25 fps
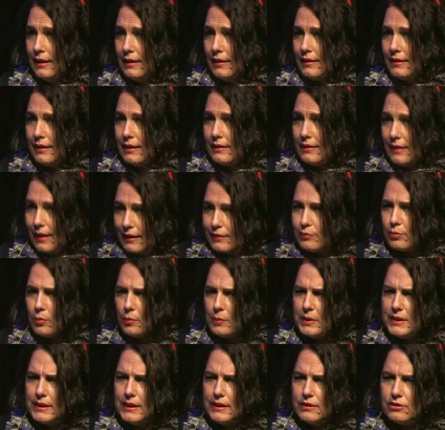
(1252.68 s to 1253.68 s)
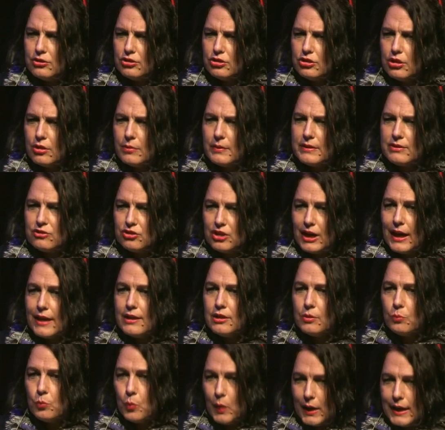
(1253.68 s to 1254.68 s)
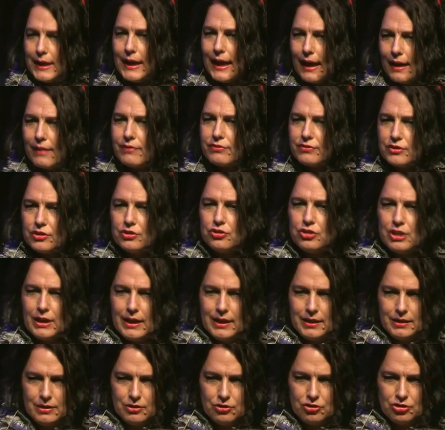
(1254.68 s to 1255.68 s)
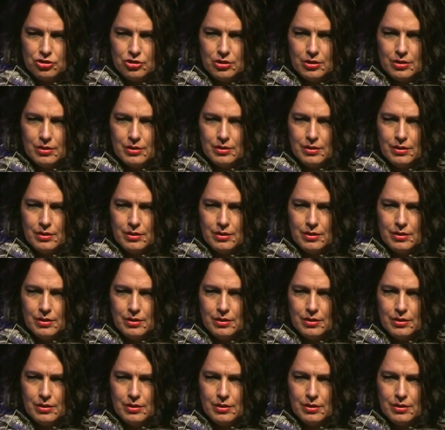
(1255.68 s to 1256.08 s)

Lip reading: then that's what we need to do, is change. We have to change.